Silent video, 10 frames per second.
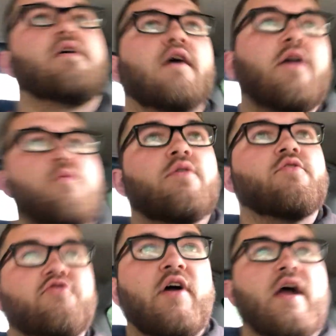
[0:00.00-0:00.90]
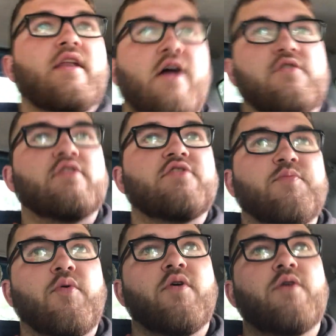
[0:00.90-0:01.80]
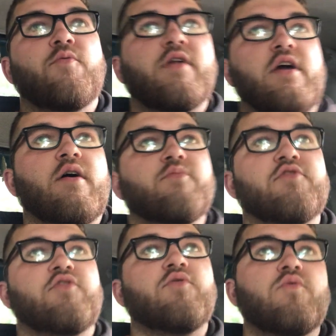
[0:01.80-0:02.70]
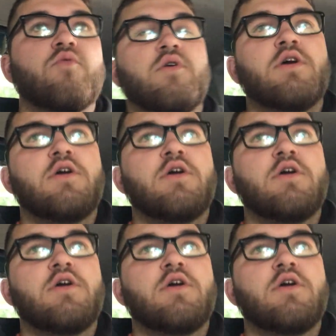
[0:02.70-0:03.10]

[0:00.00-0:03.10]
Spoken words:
I will try not to disappoint when it comes to